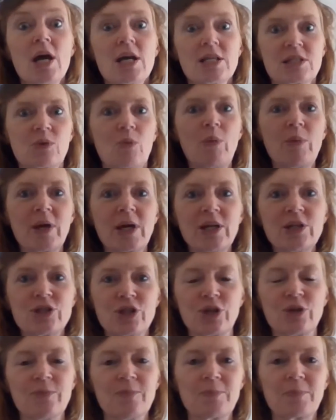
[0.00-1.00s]
So what we're going
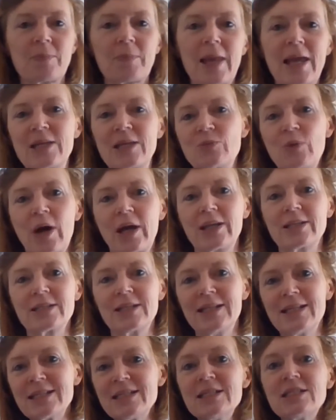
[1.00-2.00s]
to do is we're going
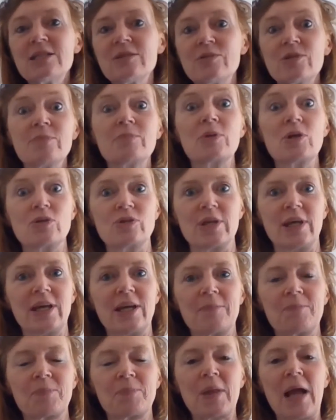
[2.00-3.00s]
to listen to some
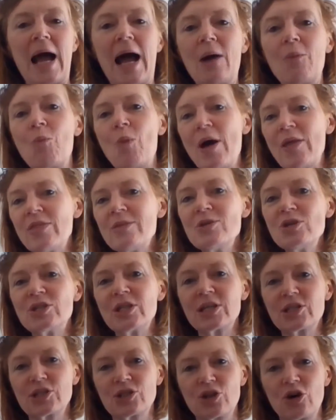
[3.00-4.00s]
music, and when the
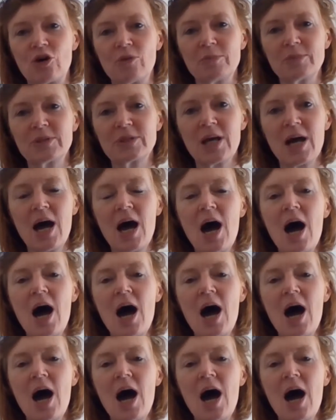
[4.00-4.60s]
music stops,